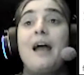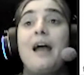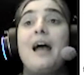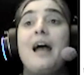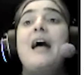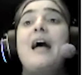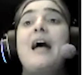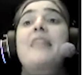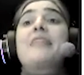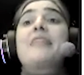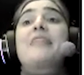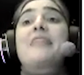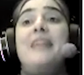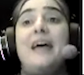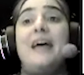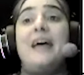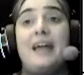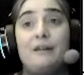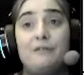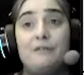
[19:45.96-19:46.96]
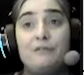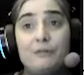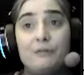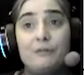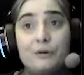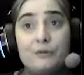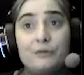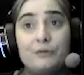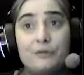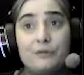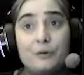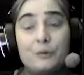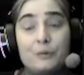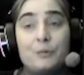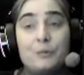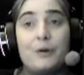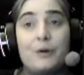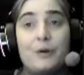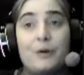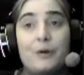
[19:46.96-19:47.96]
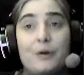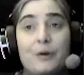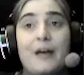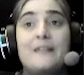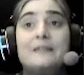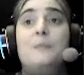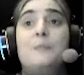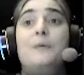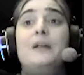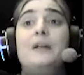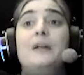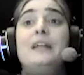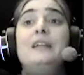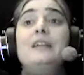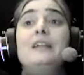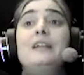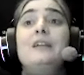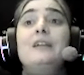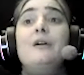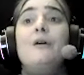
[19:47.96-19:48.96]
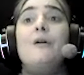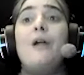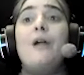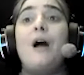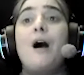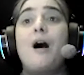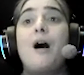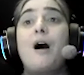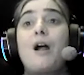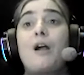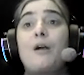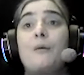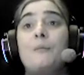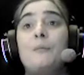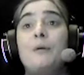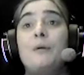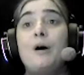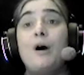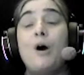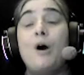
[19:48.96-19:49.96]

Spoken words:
And then for a few breaths, bring your arm